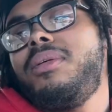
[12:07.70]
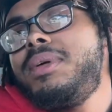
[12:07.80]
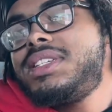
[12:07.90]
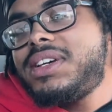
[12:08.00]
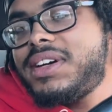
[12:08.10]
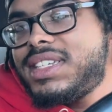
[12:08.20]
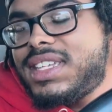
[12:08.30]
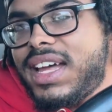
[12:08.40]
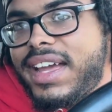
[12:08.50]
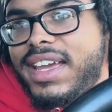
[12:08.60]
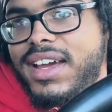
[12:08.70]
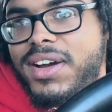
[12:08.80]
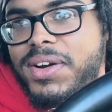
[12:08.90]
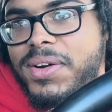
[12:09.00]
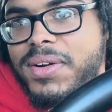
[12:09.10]
me? So it's like,
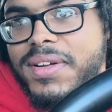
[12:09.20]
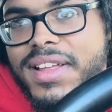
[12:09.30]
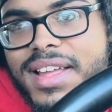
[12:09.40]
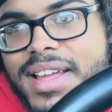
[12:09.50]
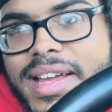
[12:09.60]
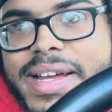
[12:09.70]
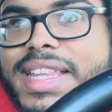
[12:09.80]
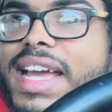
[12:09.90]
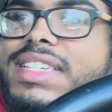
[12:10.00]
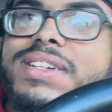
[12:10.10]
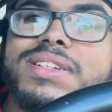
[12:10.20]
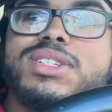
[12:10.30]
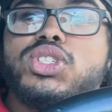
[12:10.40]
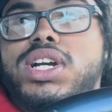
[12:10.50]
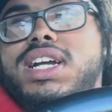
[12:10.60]
yo, that shit
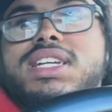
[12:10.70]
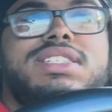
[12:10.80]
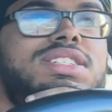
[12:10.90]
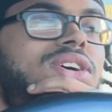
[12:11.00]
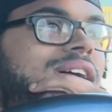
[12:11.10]
was crazy. So